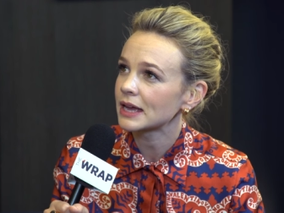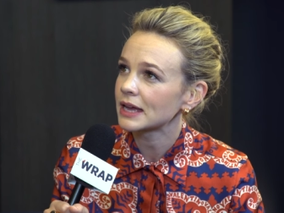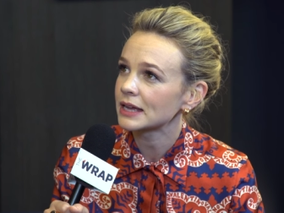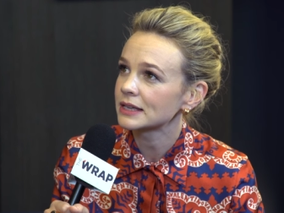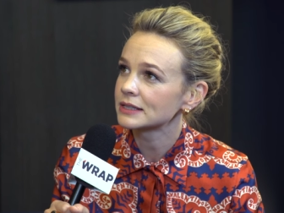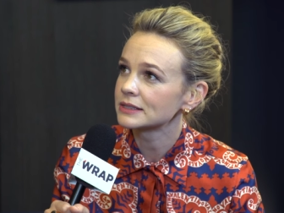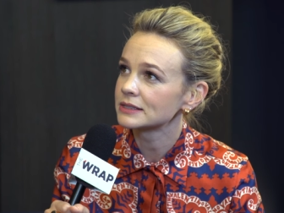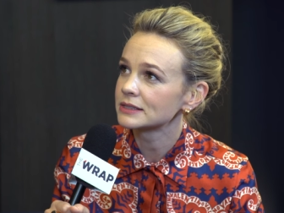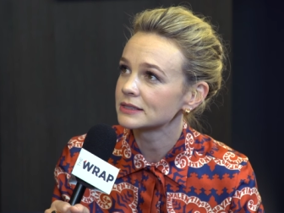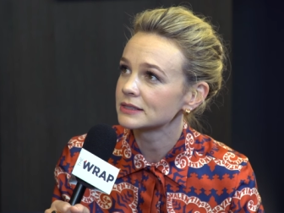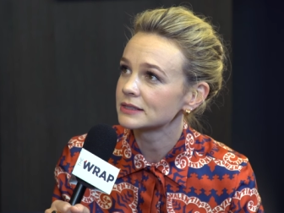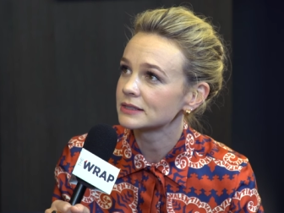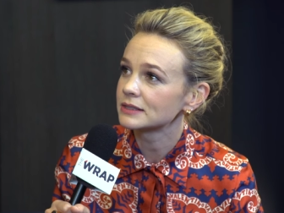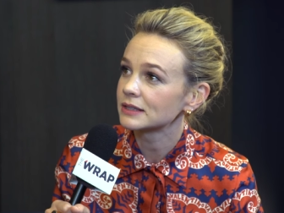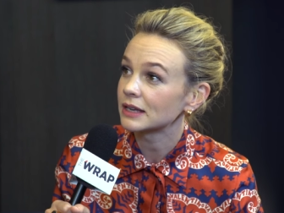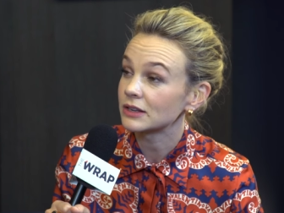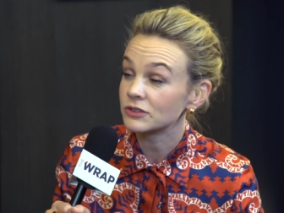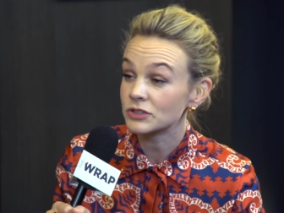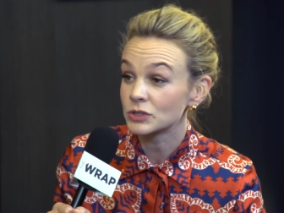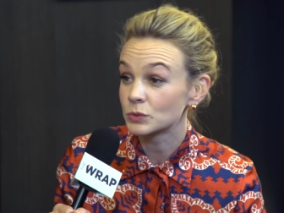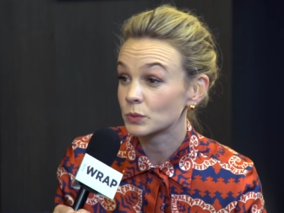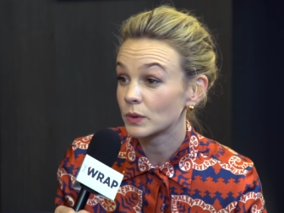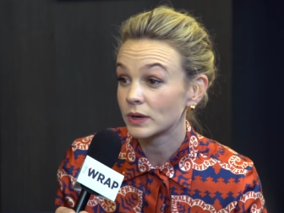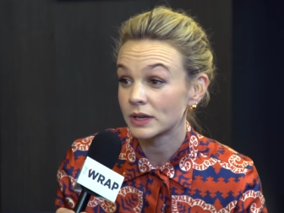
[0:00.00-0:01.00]
and
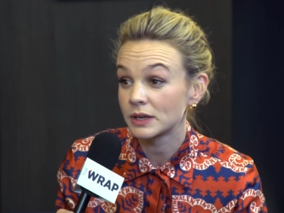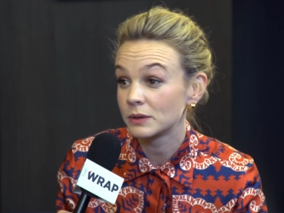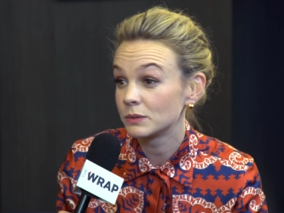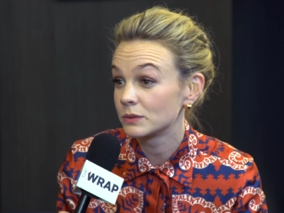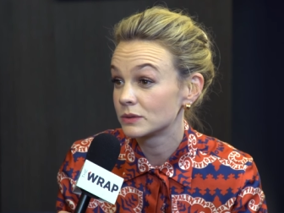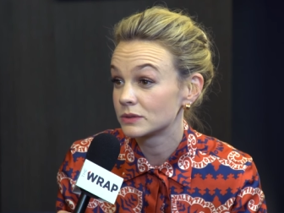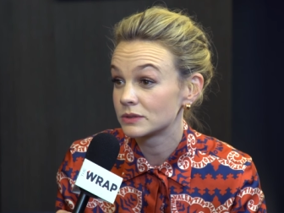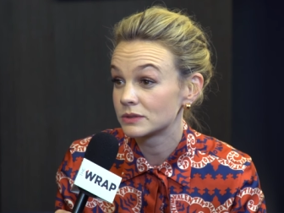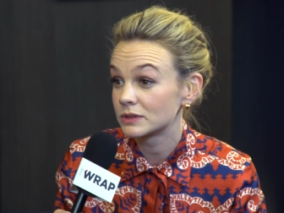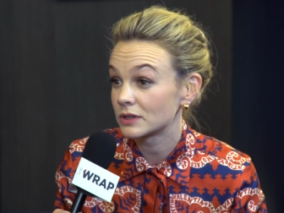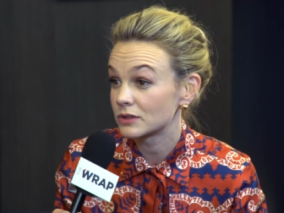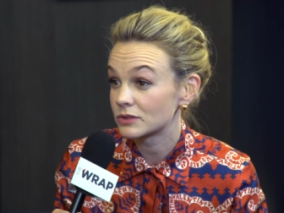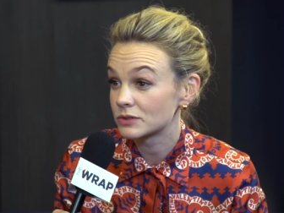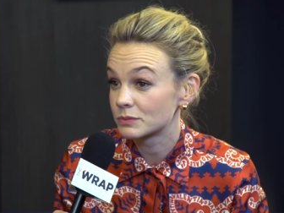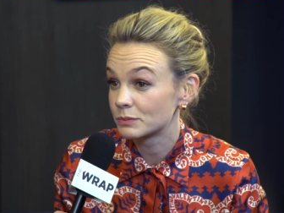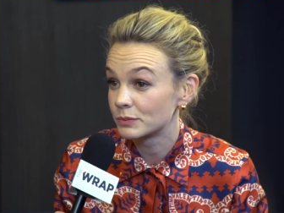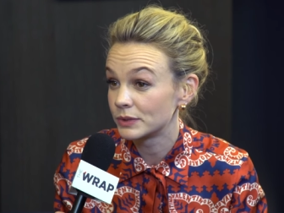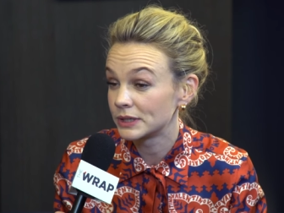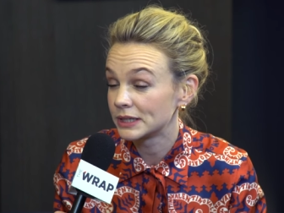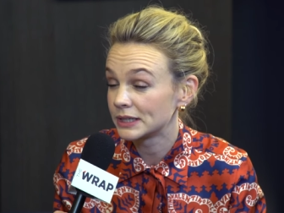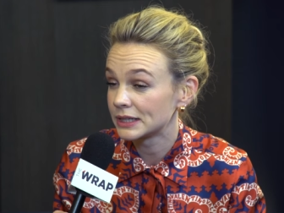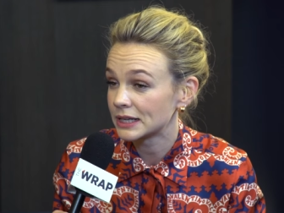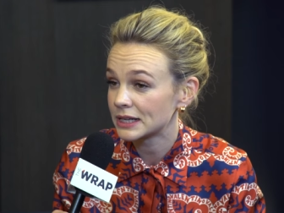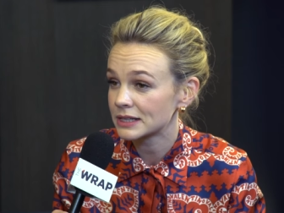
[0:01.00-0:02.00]
and just working with such
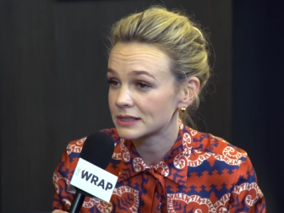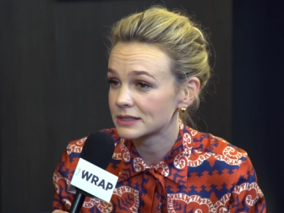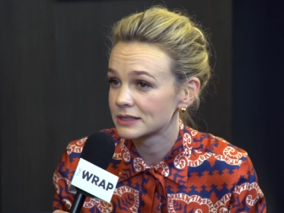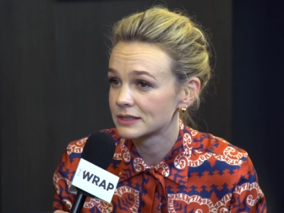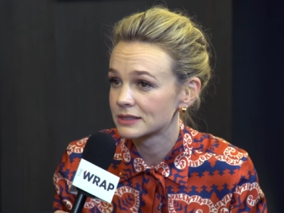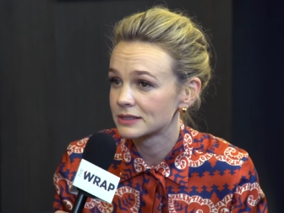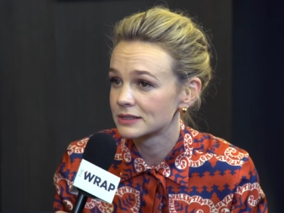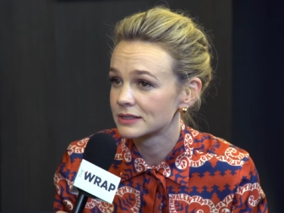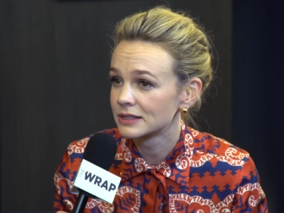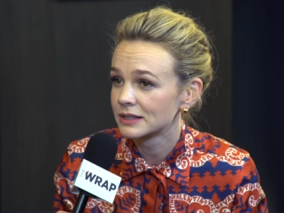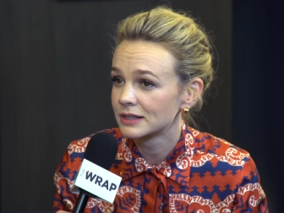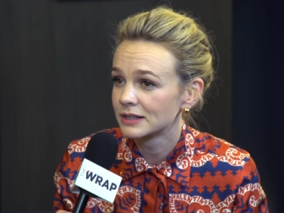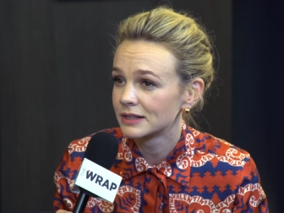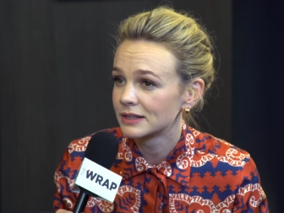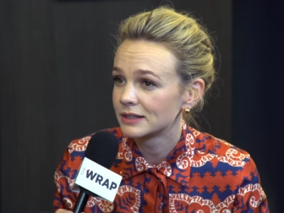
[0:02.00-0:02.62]
brilliant actors